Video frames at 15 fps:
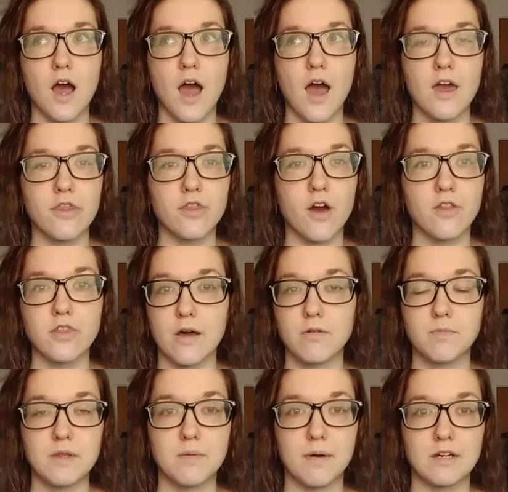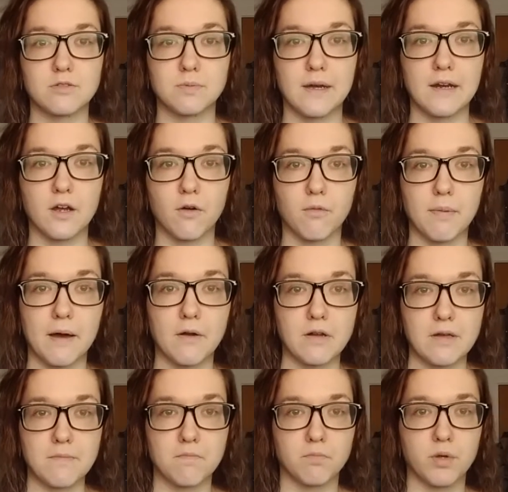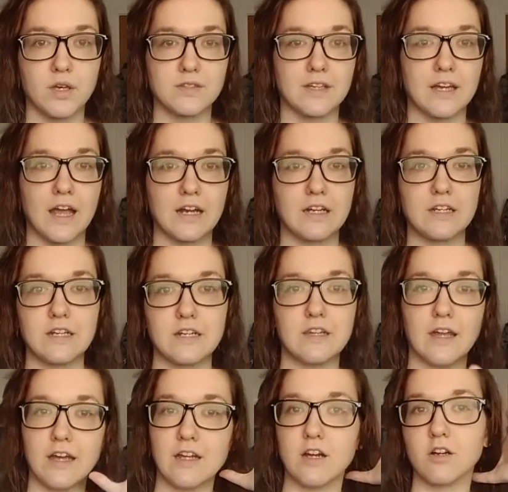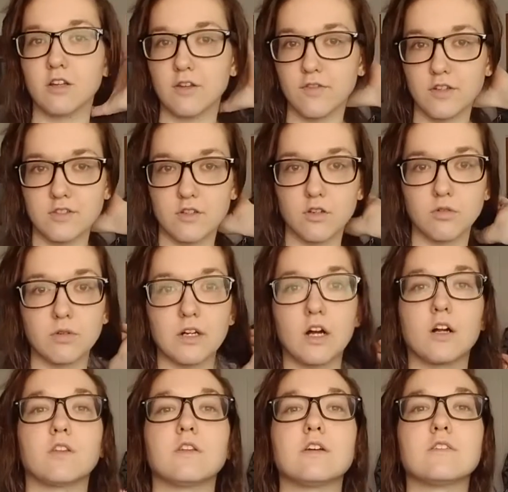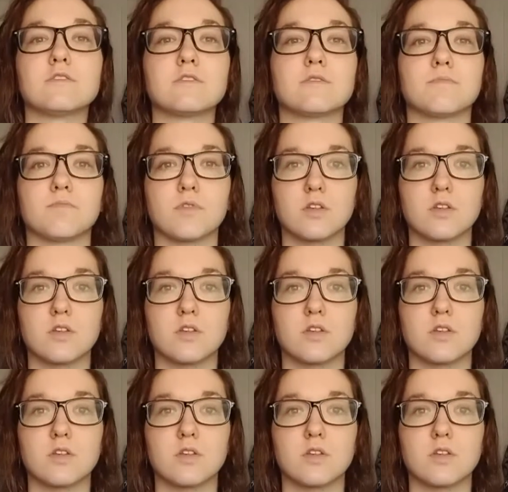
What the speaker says: I thought that would be the best way to go about it. Plus I kind of needed that yearly physical regardless.